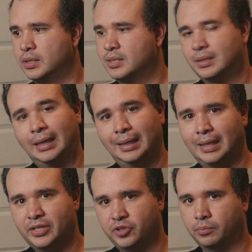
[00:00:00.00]

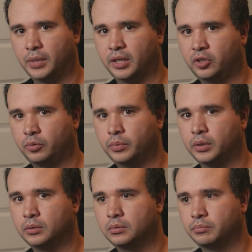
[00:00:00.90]
stylize your
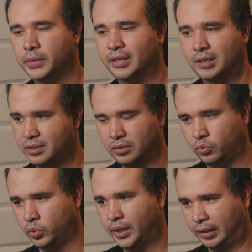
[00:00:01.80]
metahuman because the rig